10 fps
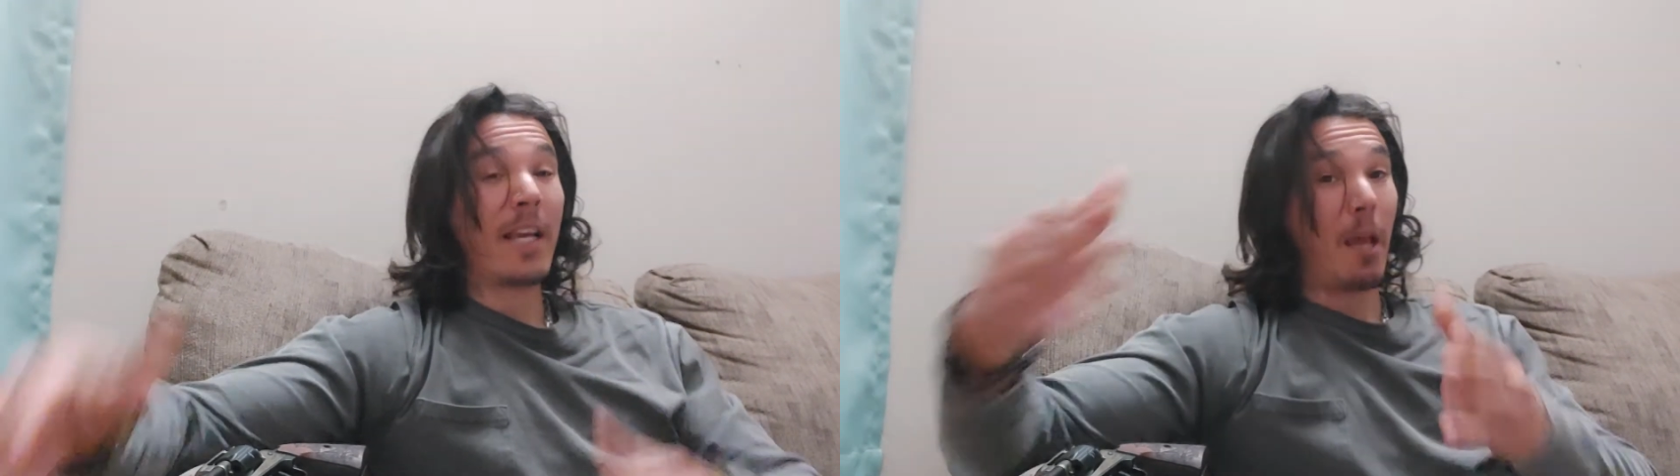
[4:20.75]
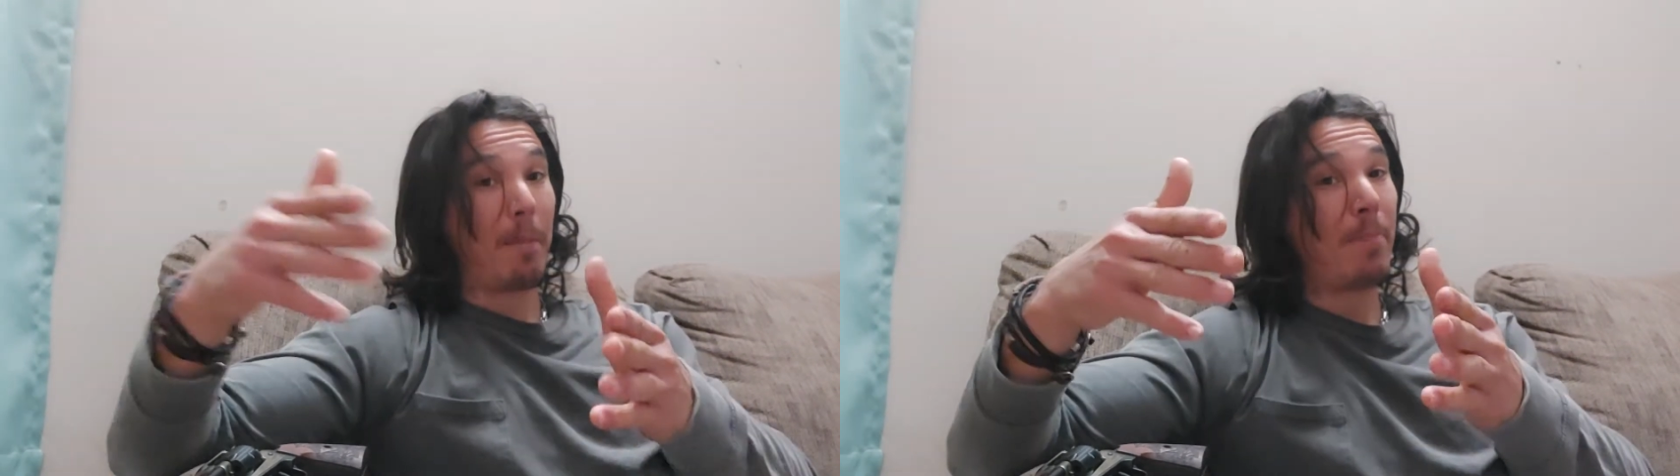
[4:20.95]

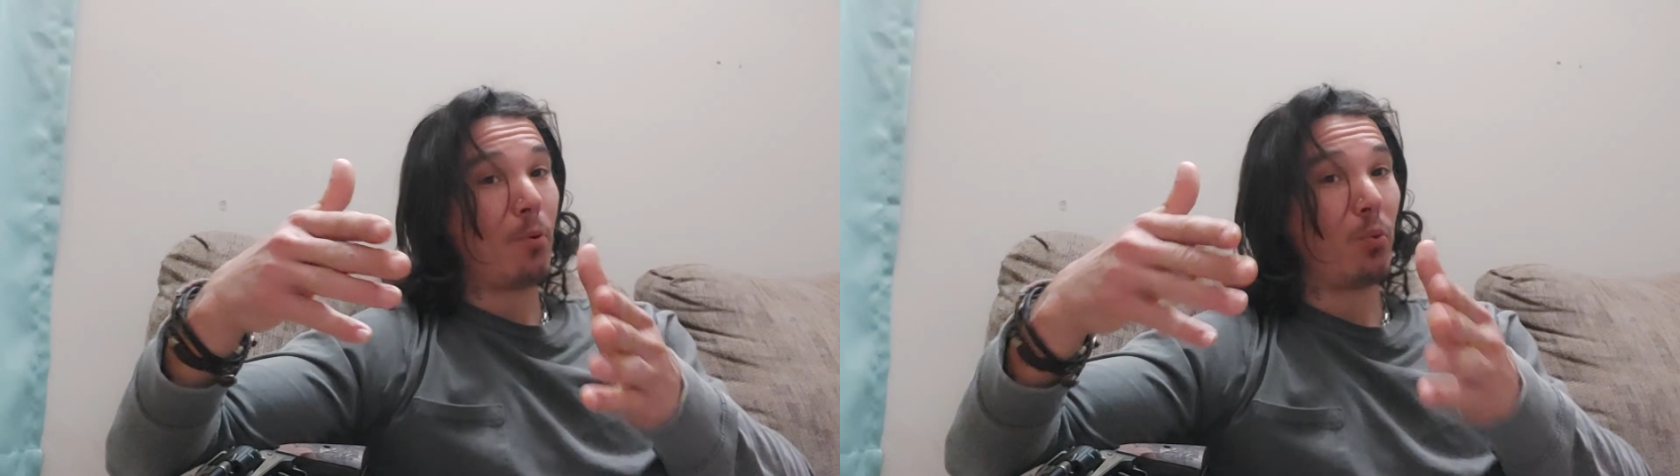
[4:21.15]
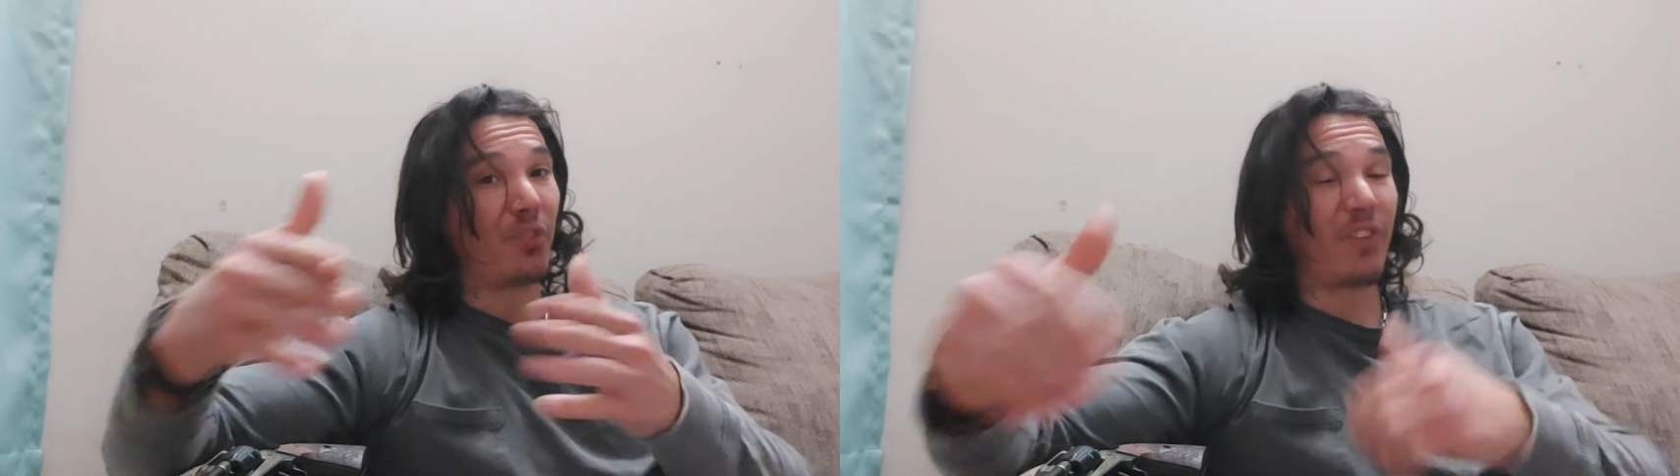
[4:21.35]
And people
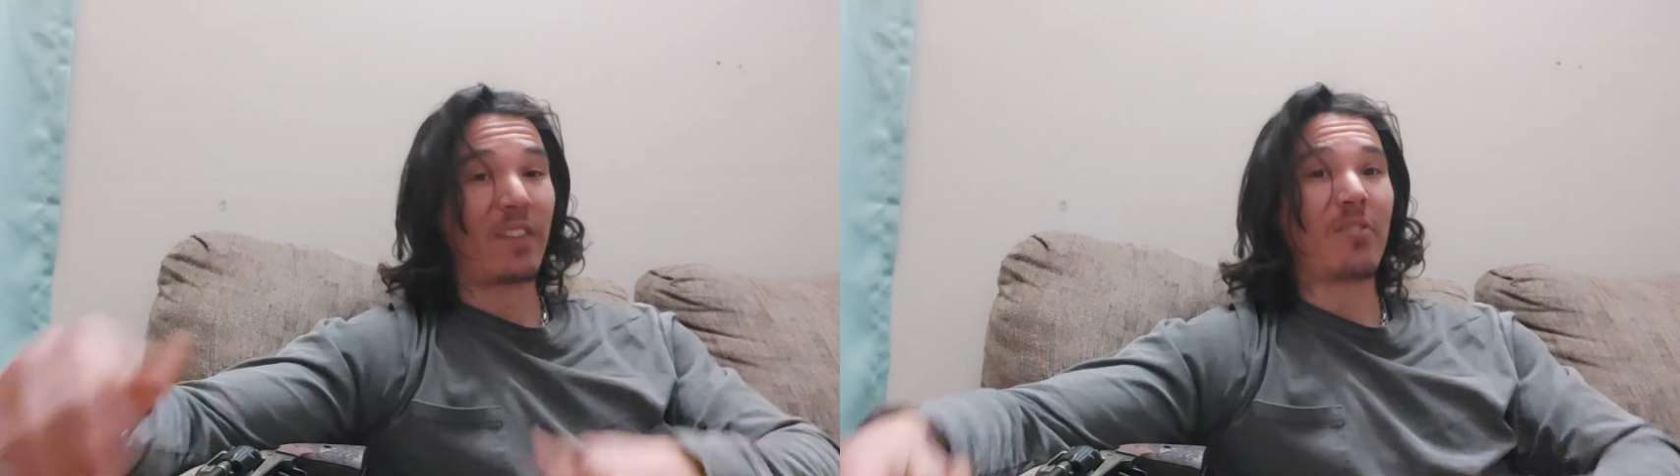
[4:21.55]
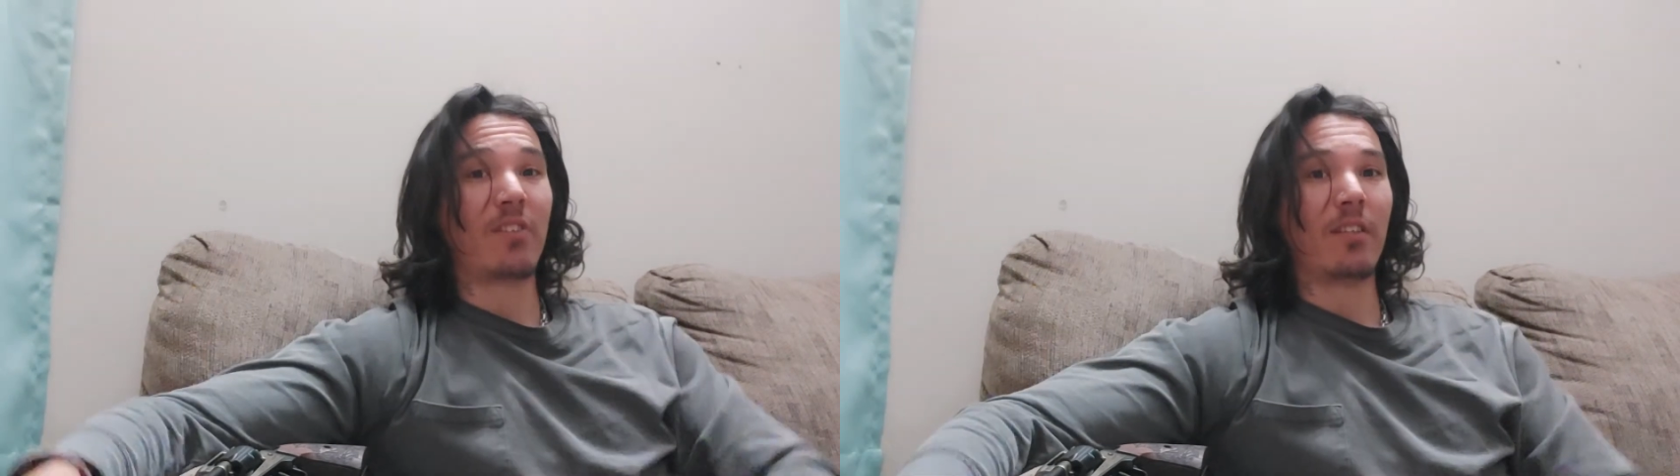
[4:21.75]
will
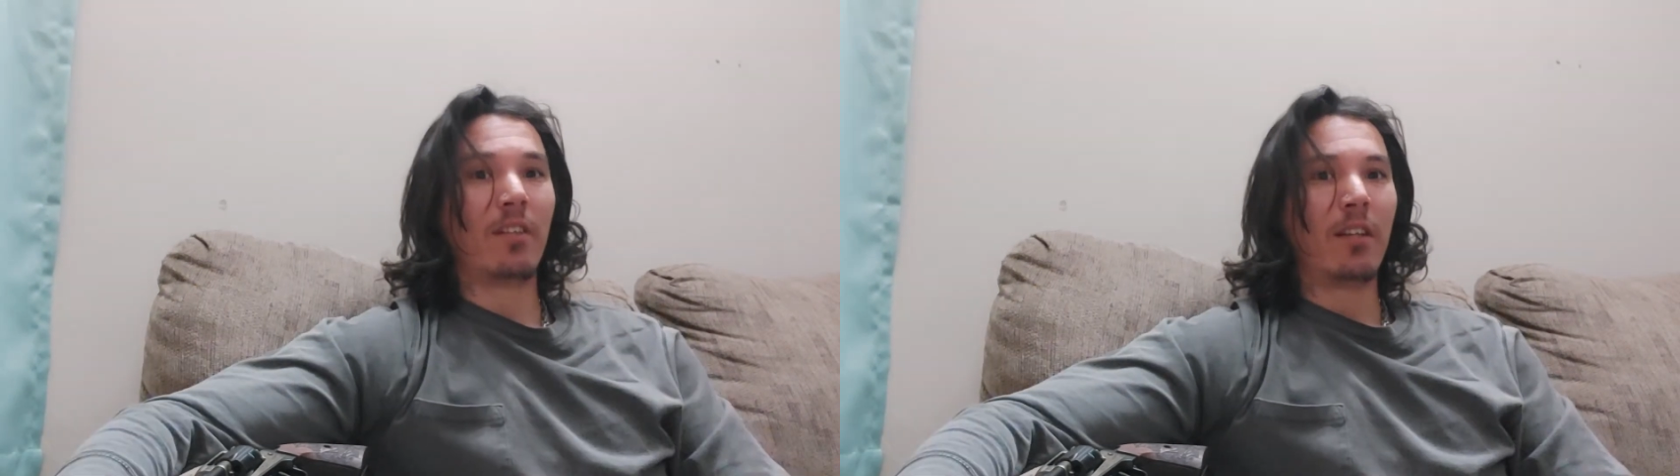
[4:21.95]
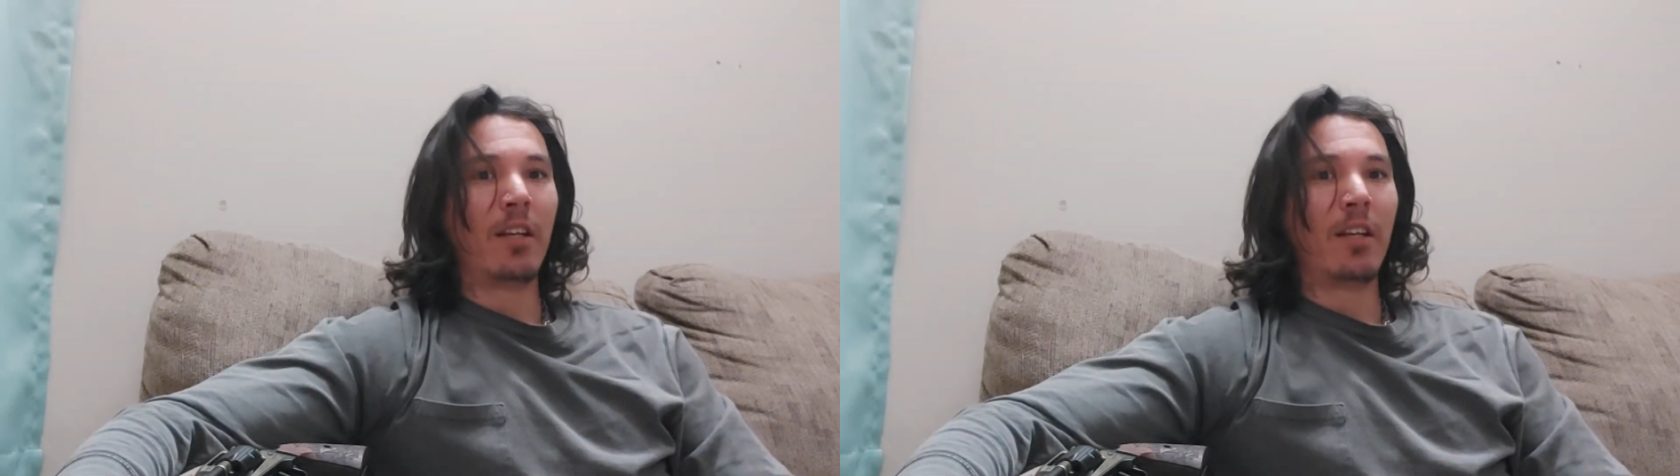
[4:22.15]
sense it.